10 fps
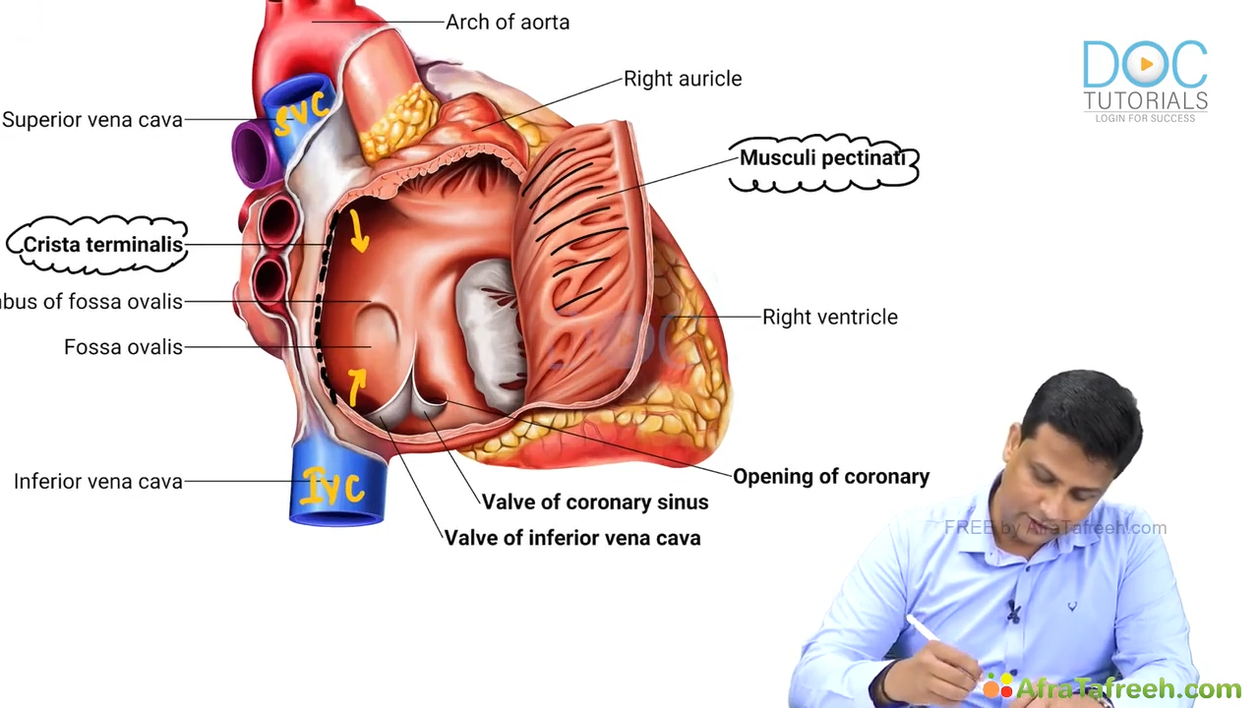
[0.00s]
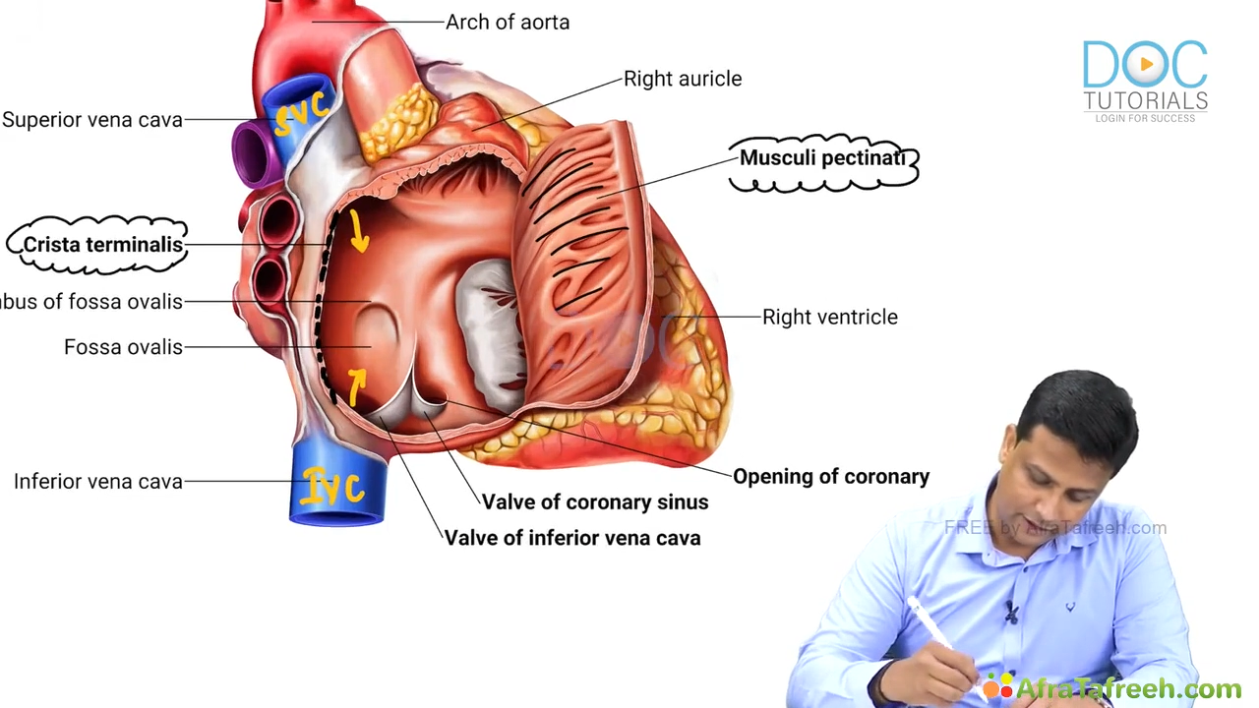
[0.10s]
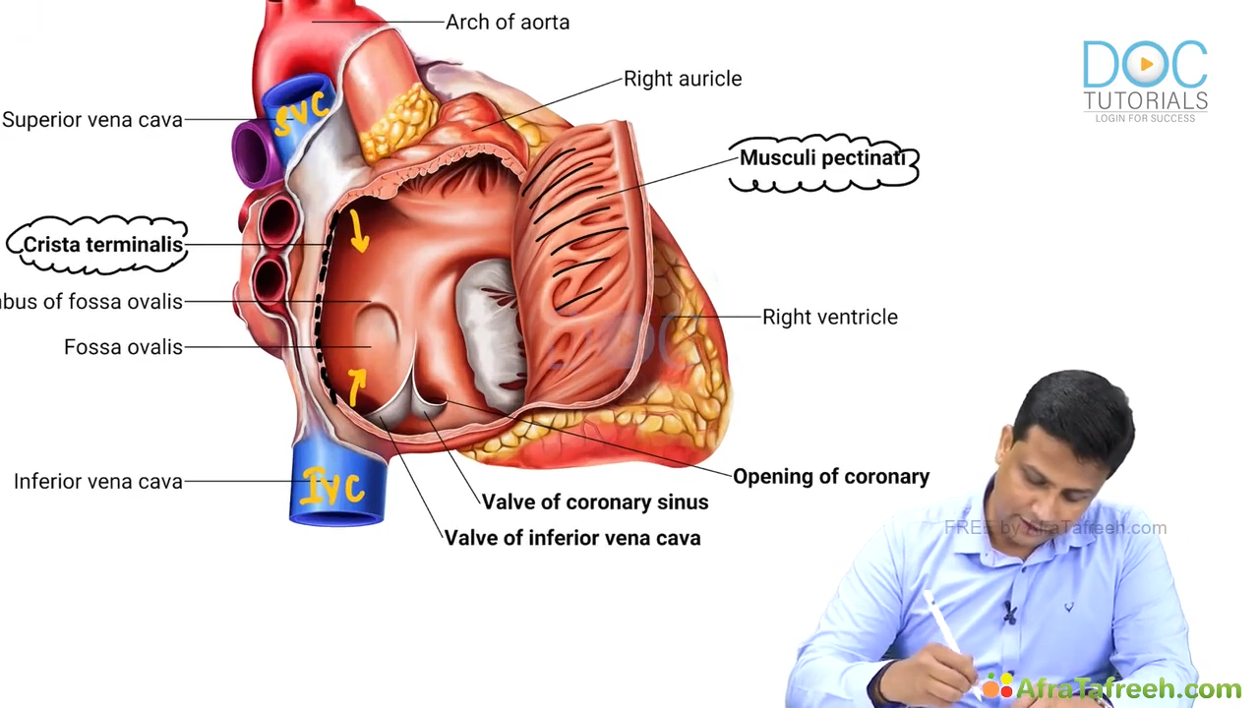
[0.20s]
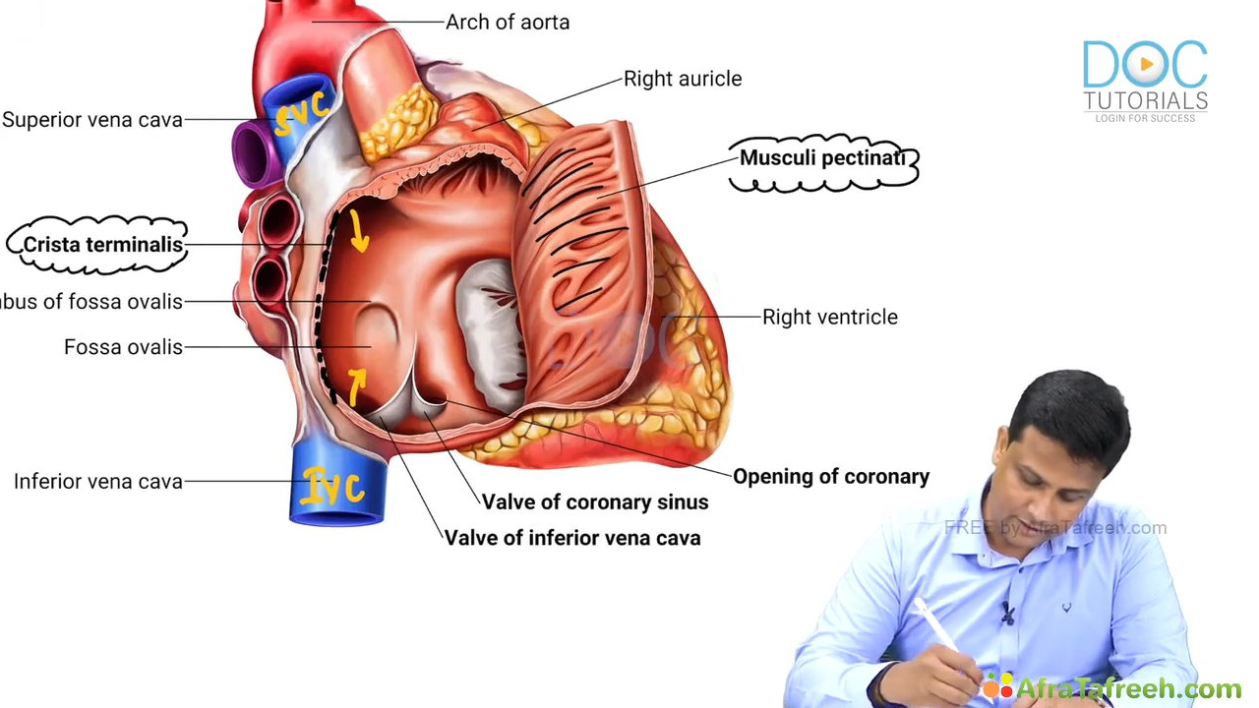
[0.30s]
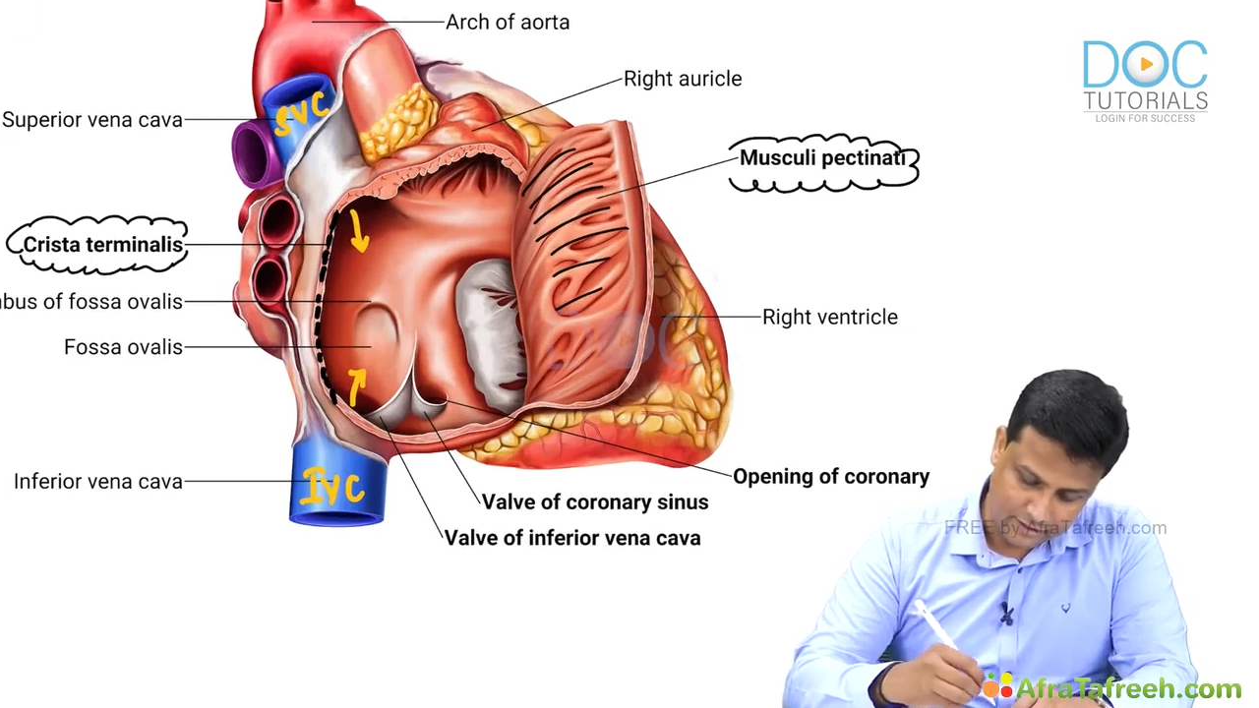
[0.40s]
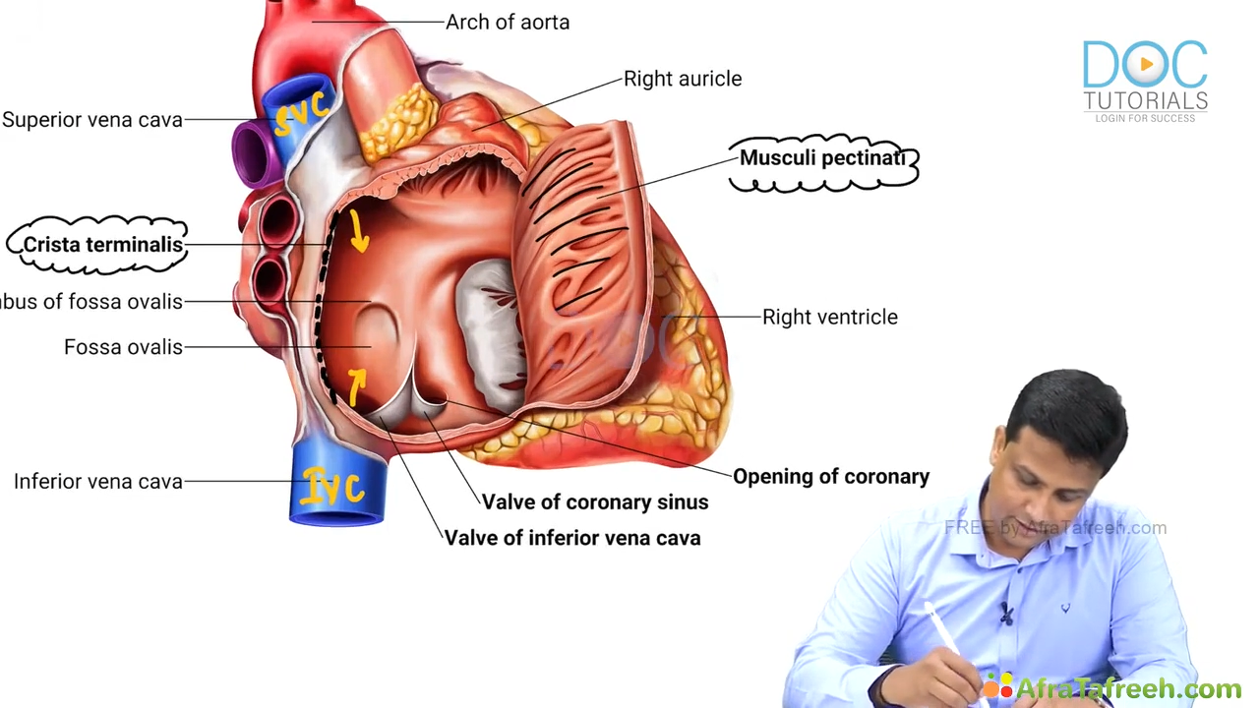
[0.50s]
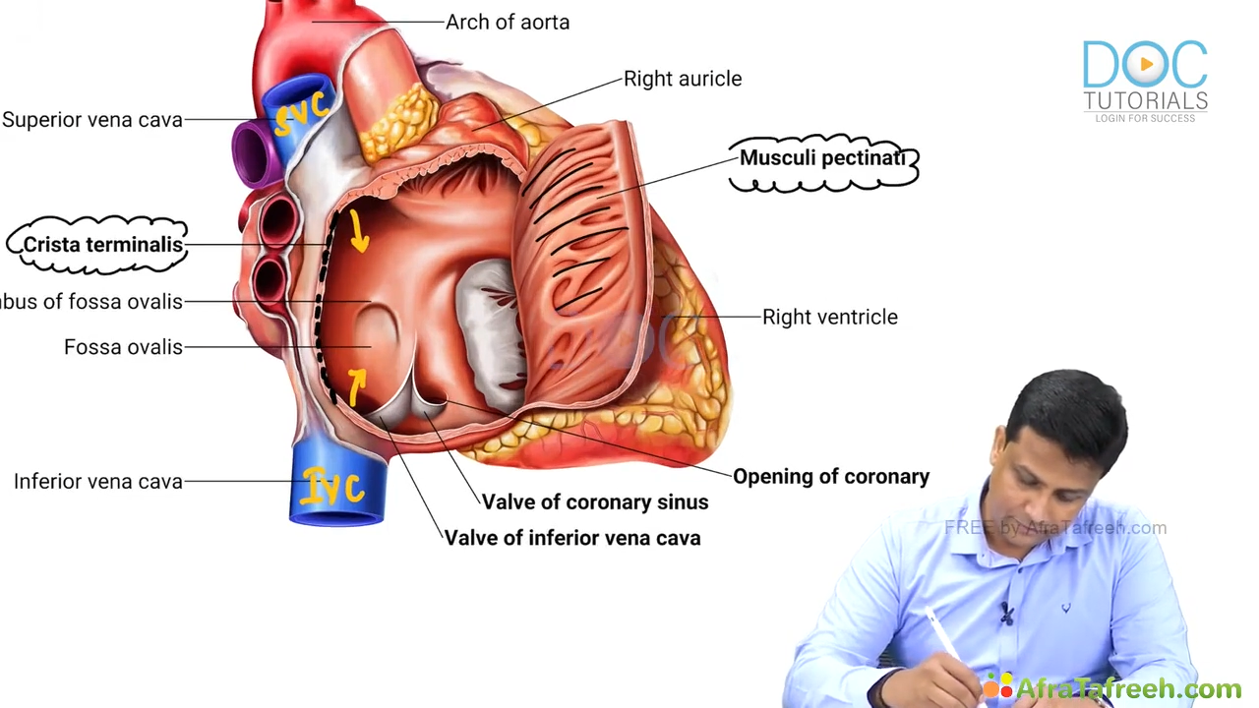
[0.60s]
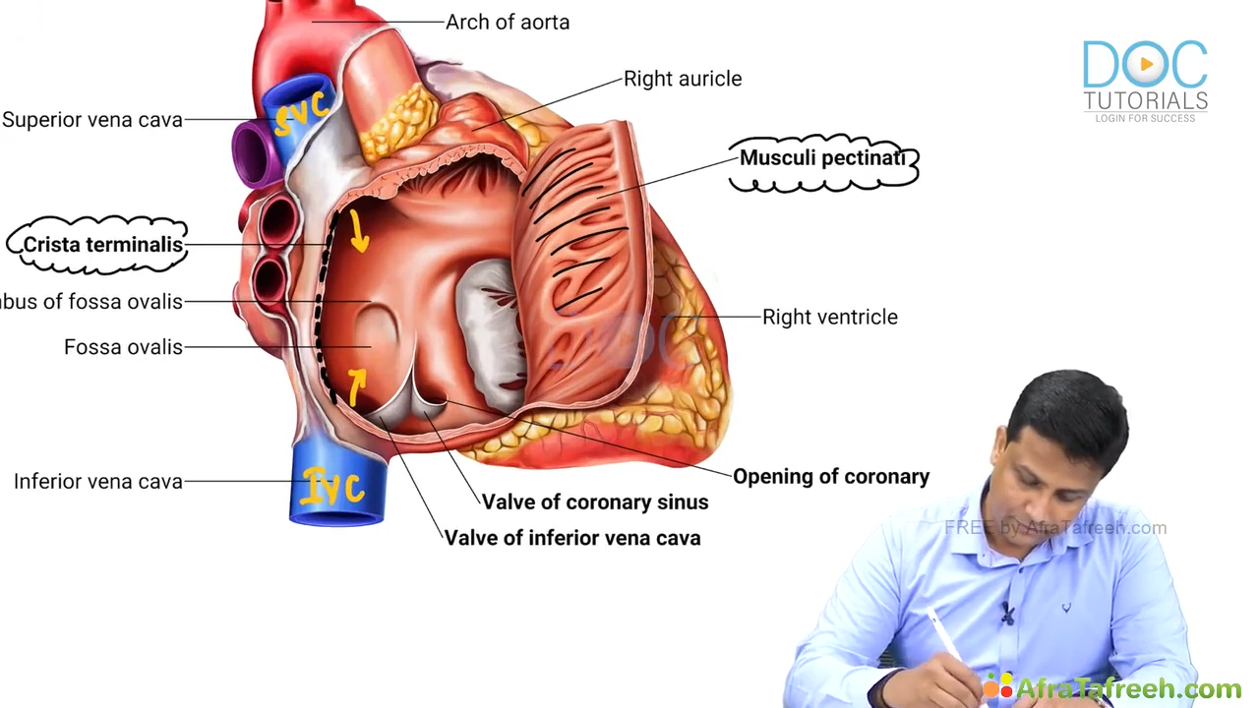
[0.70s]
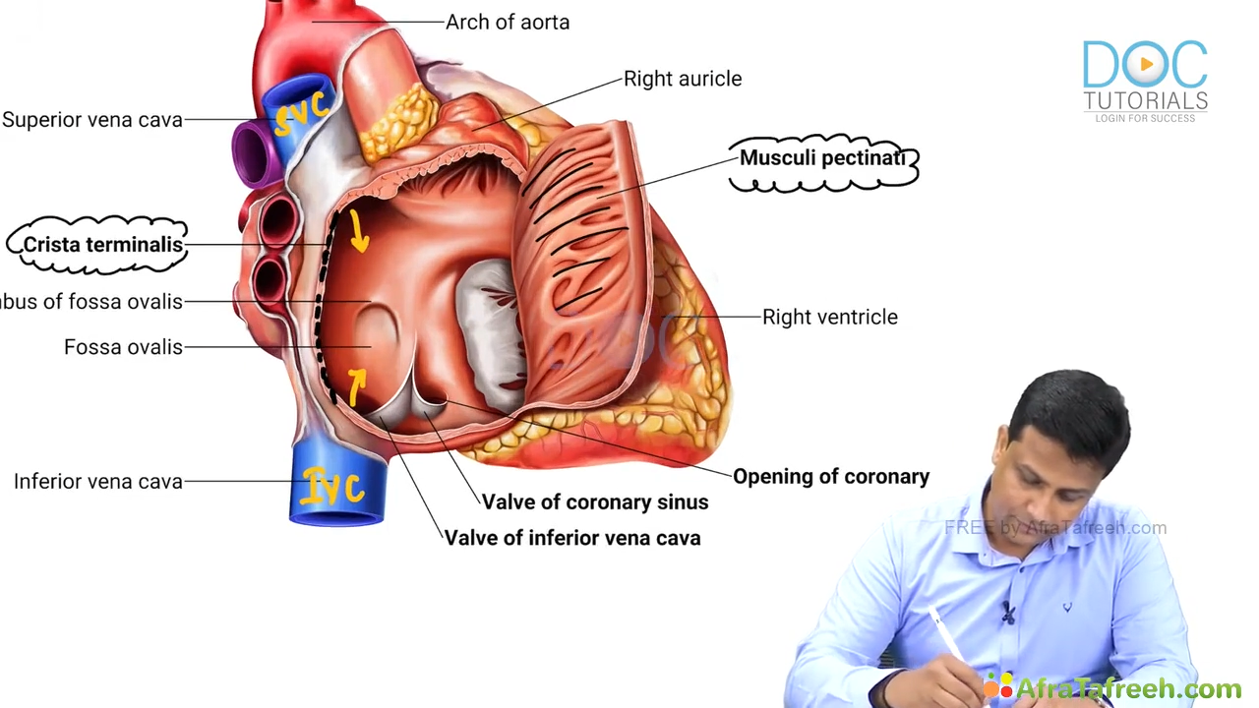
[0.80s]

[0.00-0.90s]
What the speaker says: that is